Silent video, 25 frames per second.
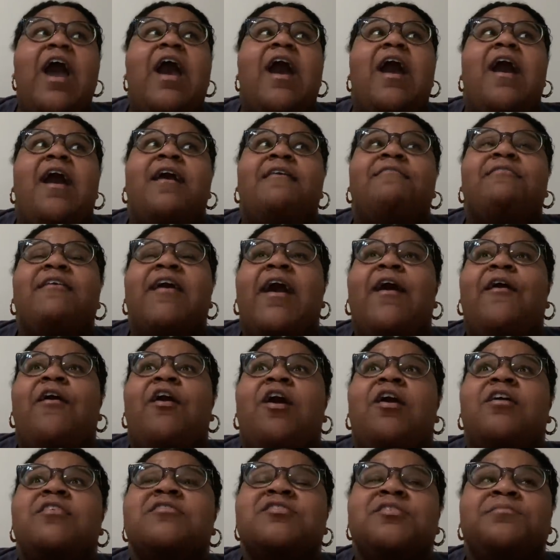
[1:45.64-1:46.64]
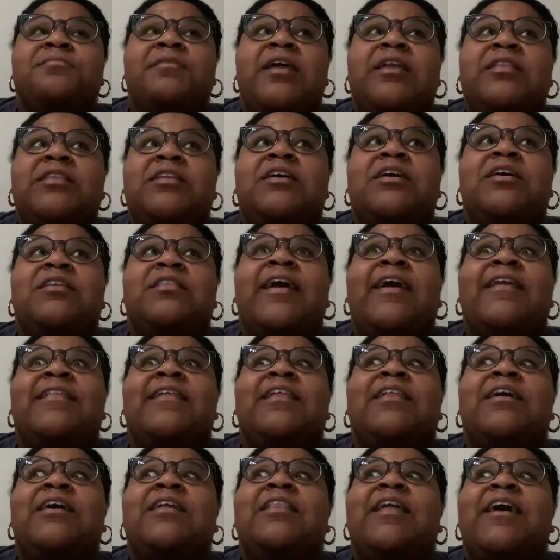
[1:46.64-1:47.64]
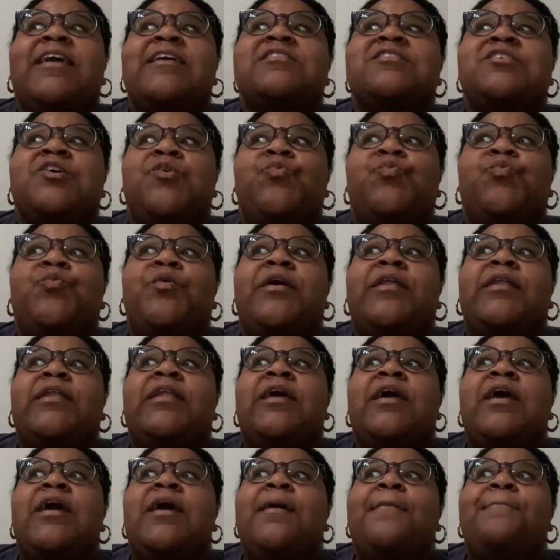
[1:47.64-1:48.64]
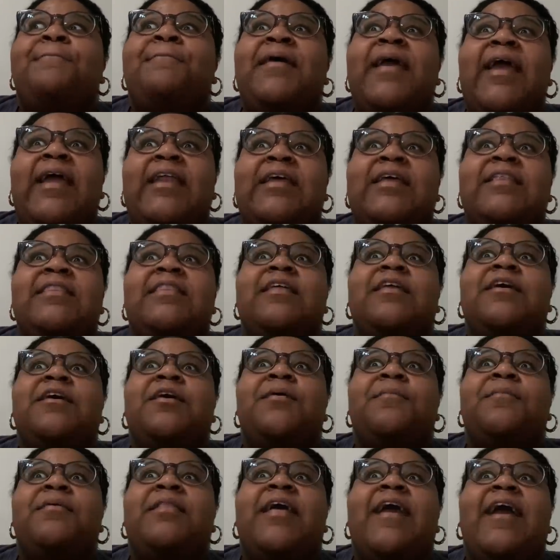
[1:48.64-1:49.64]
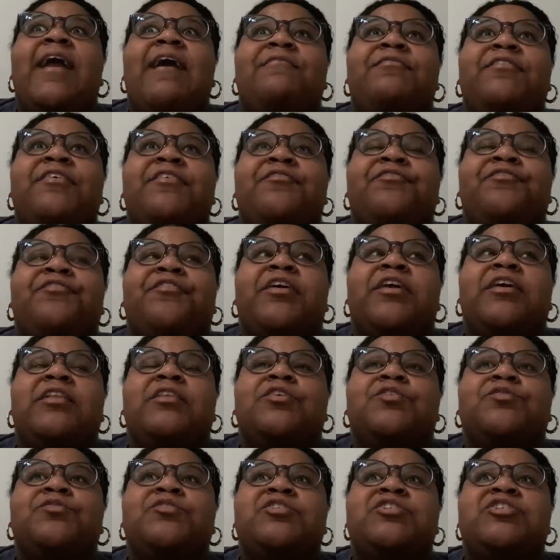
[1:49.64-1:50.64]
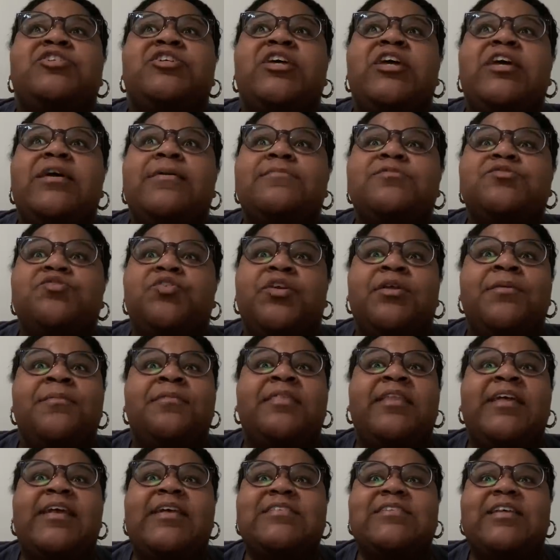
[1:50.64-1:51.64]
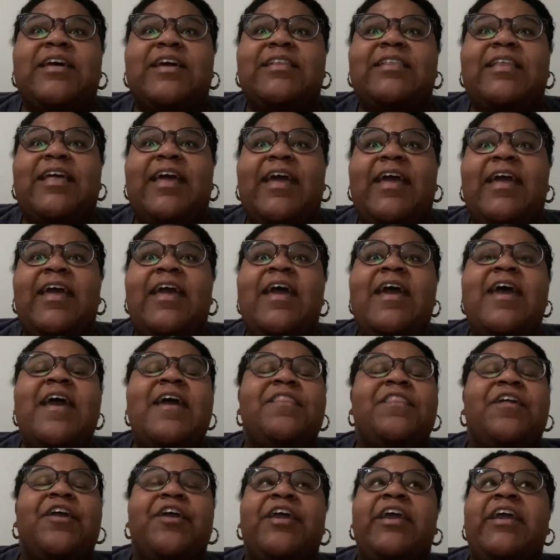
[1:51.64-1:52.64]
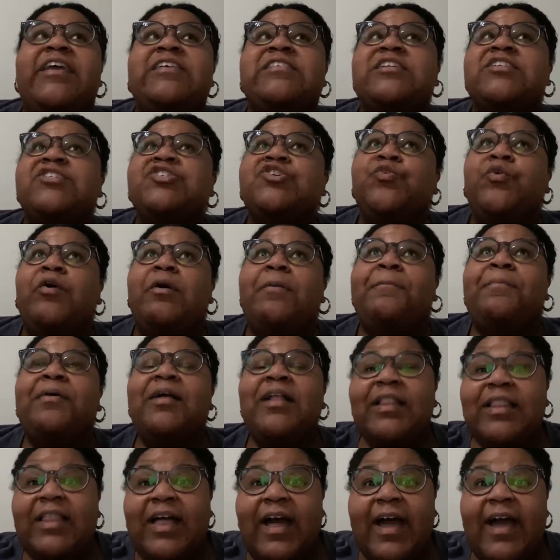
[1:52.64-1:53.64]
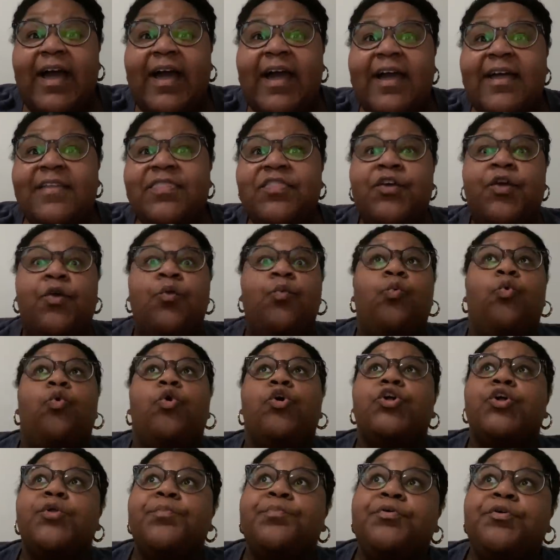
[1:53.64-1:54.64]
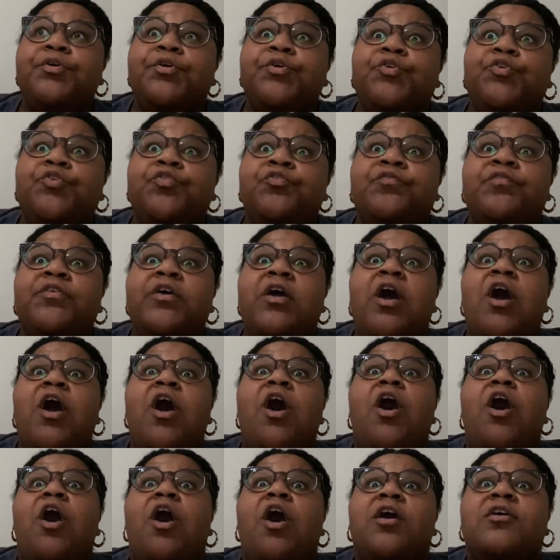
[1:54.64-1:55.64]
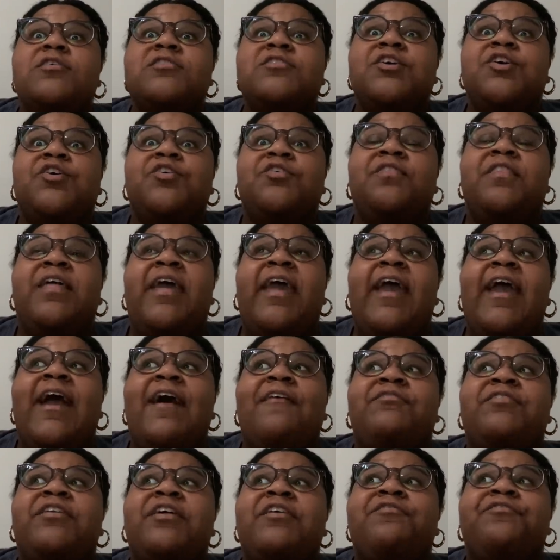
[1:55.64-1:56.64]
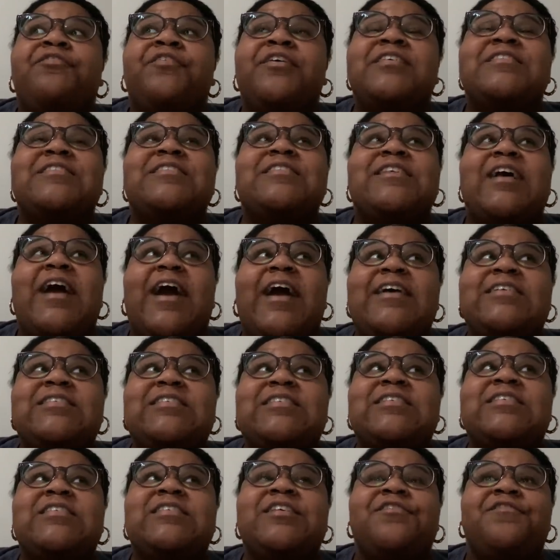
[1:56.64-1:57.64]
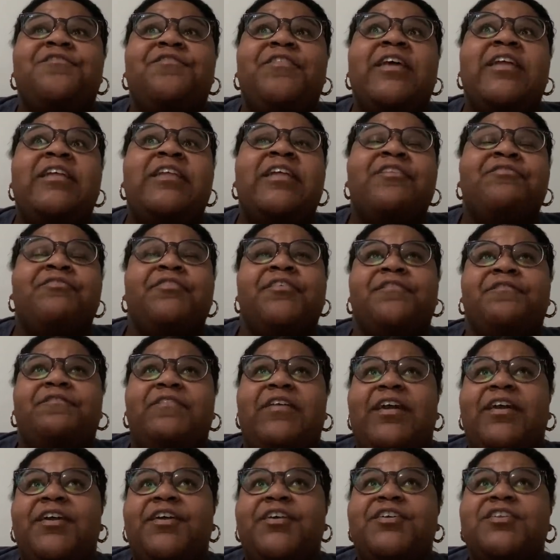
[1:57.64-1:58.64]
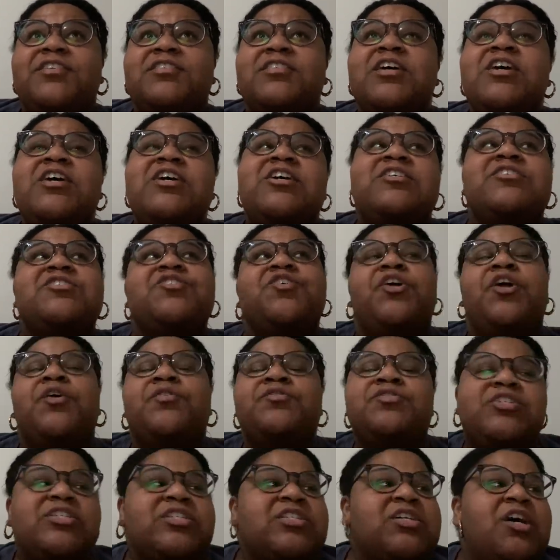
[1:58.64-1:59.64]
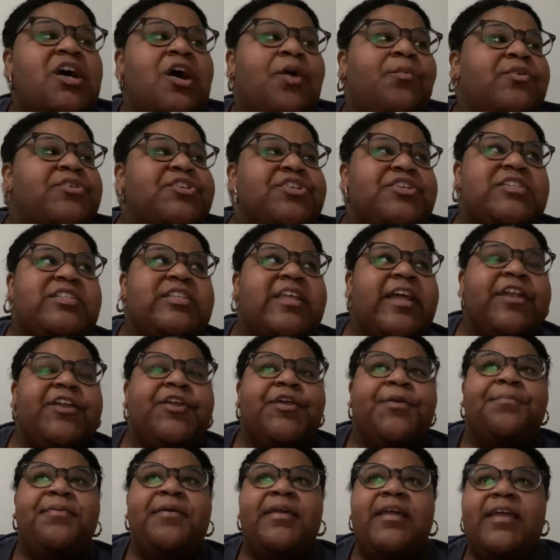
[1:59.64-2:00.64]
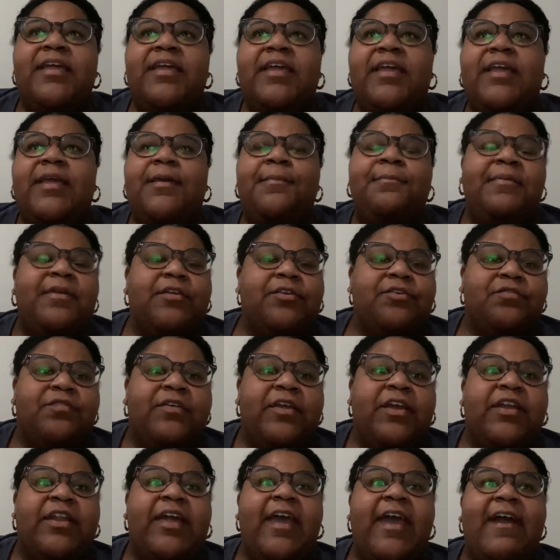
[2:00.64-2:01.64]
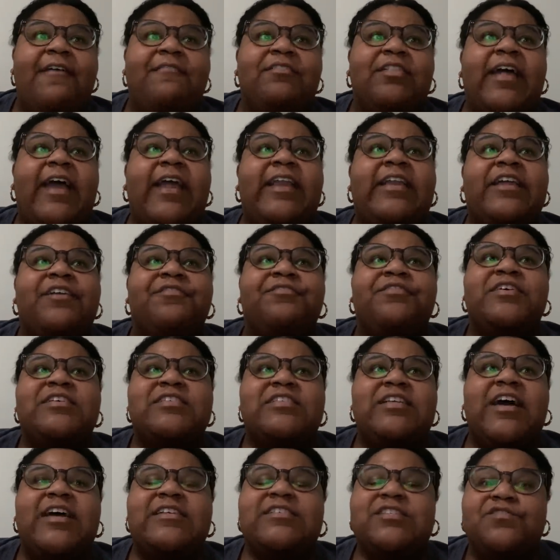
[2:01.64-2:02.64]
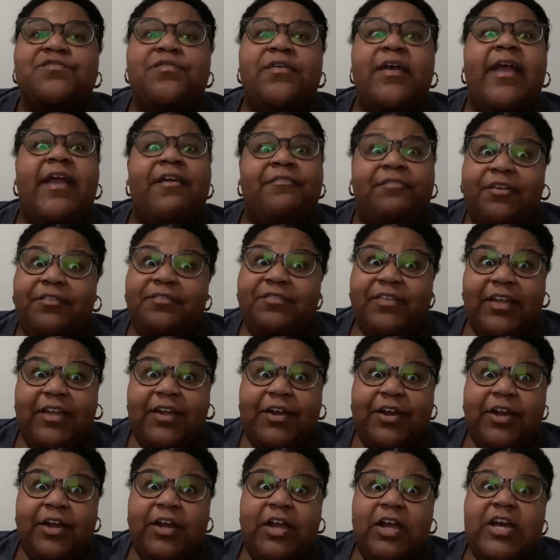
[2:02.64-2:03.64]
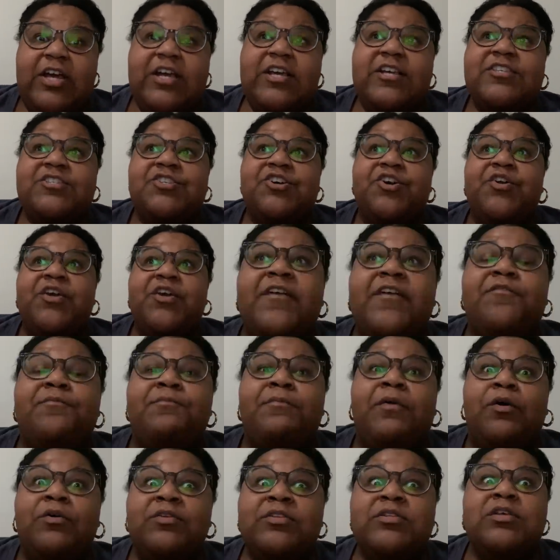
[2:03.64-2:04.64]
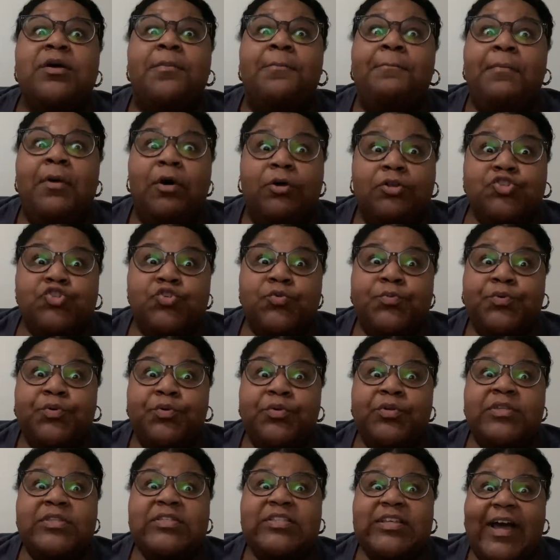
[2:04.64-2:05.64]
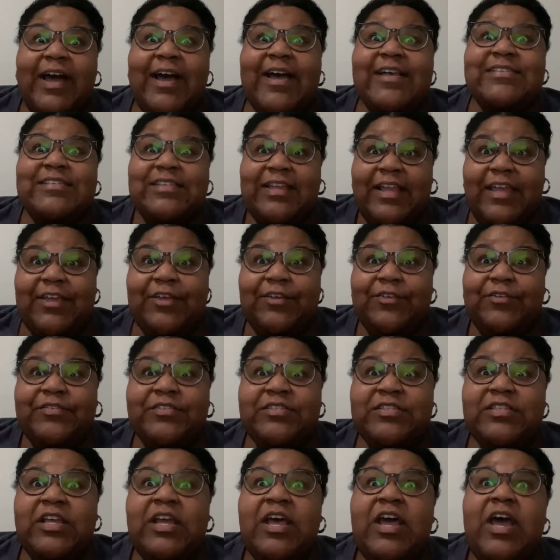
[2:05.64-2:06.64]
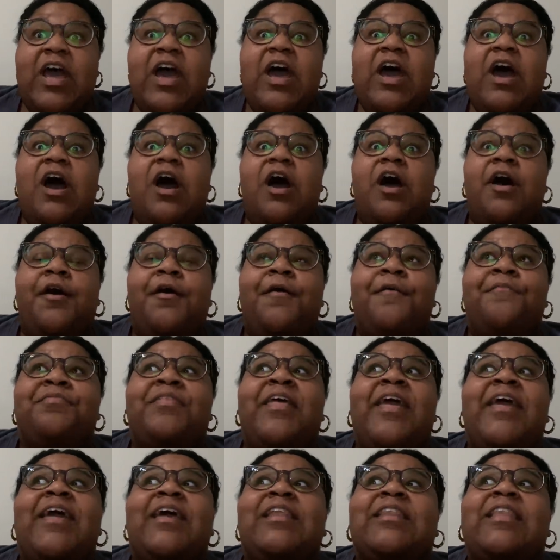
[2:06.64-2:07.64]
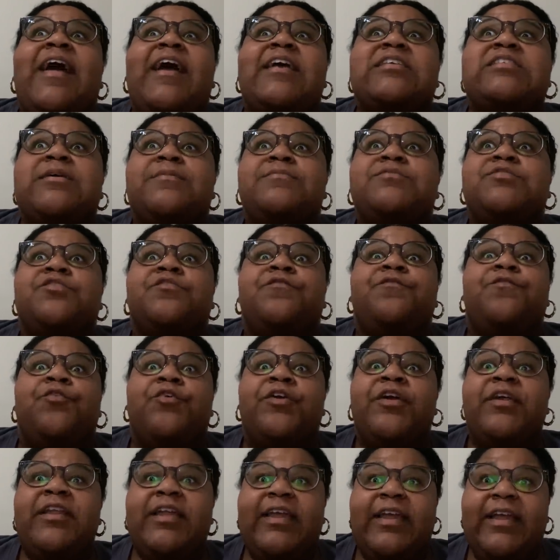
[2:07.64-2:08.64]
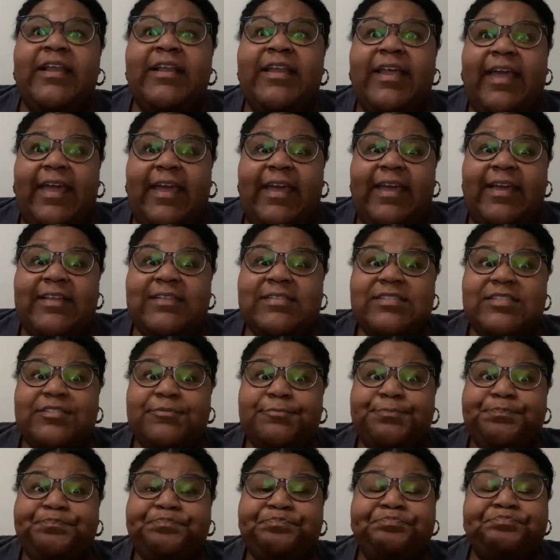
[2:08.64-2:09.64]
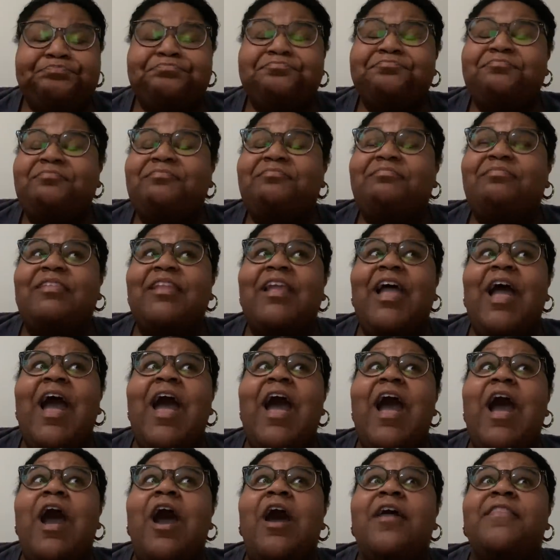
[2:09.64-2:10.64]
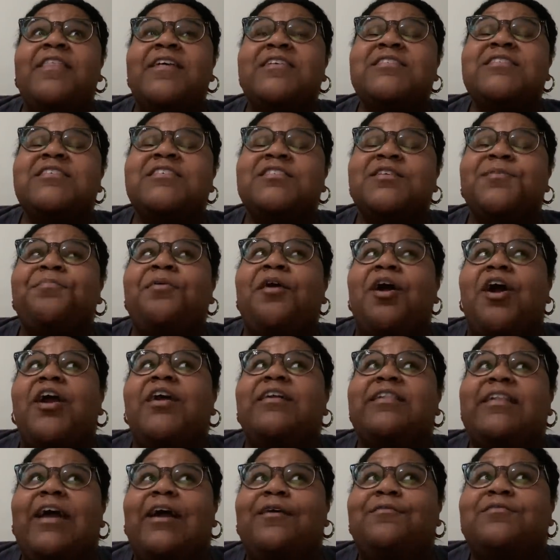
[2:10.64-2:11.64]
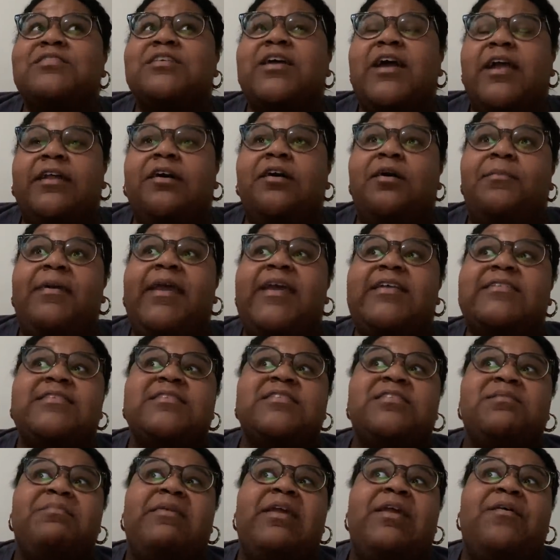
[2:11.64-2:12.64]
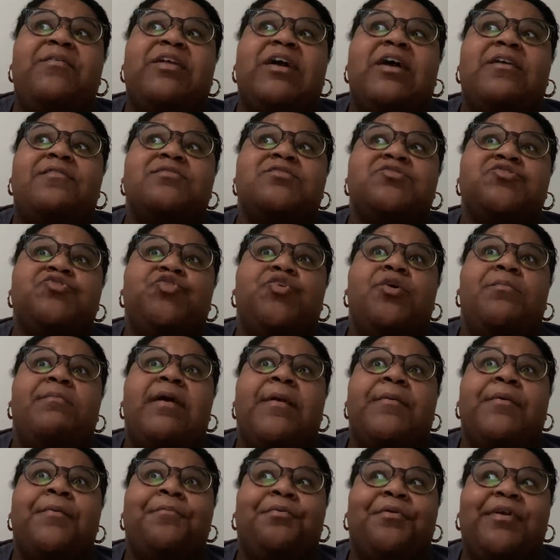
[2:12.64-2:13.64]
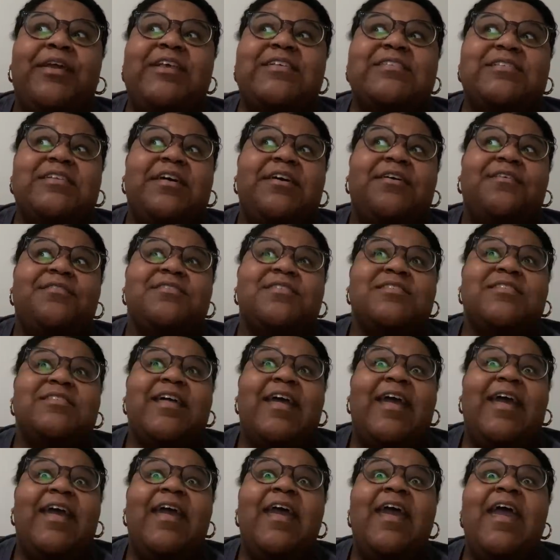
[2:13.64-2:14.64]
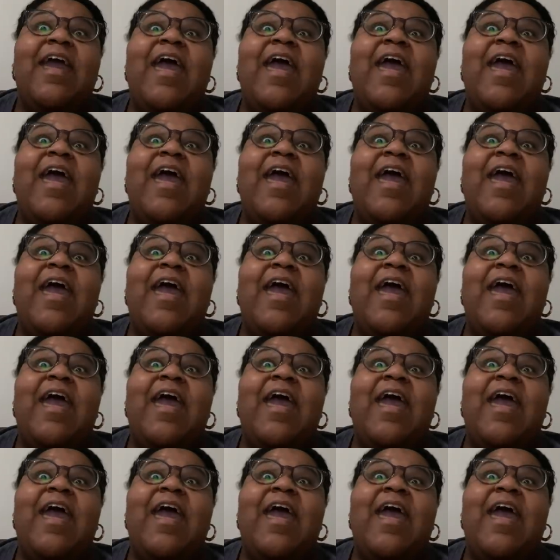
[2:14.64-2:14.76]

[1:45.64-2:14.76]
of how awesome they look, like they look like someone painted them and they have different little gems on them, things like that. They're easy to apply, they're waterproof. Also, they have different sizes to fit different fingers. So they don't just come with your standard pinky, middle finger. They have like different sizes for every finger. So you mul multiple size nails. Um, they can last up to 14 days. This is the part that was kind of amazing to me when I was doing Mama Bri's nails is that